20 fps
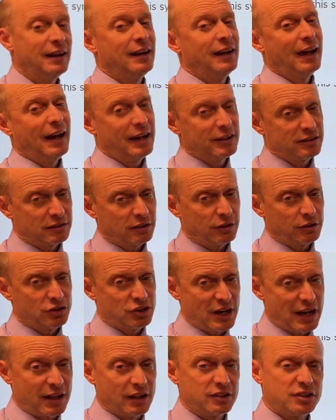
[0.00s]
And it's a little
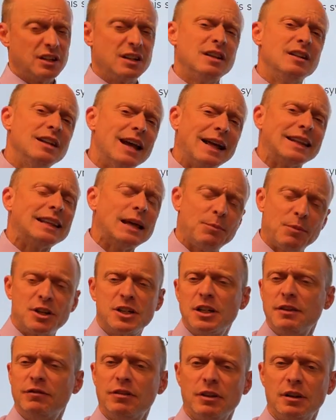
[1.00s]
challenging. Not that much
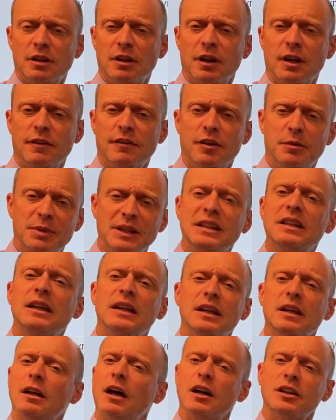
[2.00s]
of a big
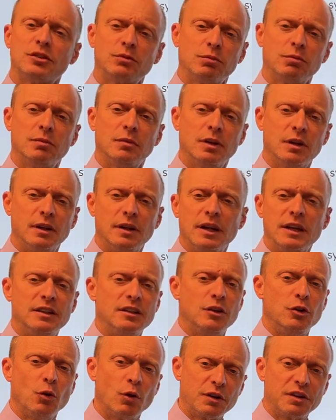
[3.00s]
deal us in the
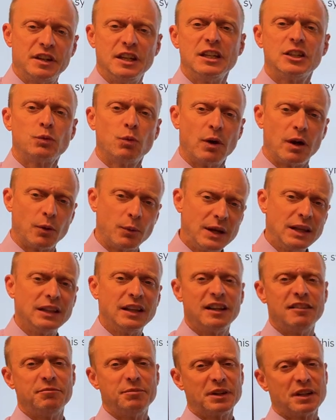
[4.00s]
Northeast where we
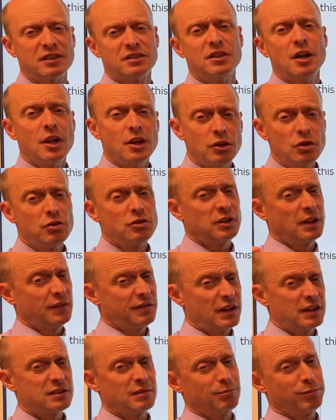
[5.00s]
live, because usually if
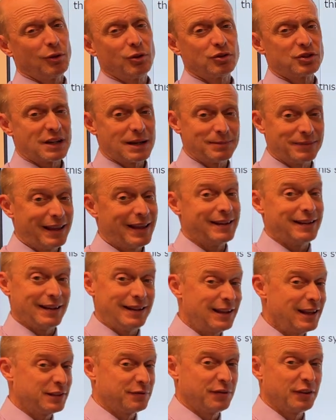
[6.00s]
there's a bowl-shaped land, it
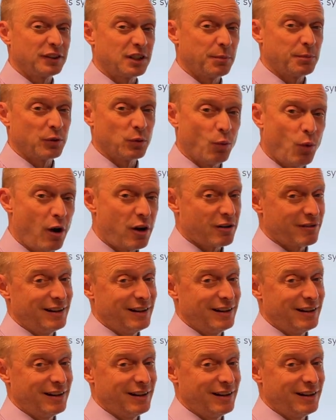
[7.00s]
has filled up with water.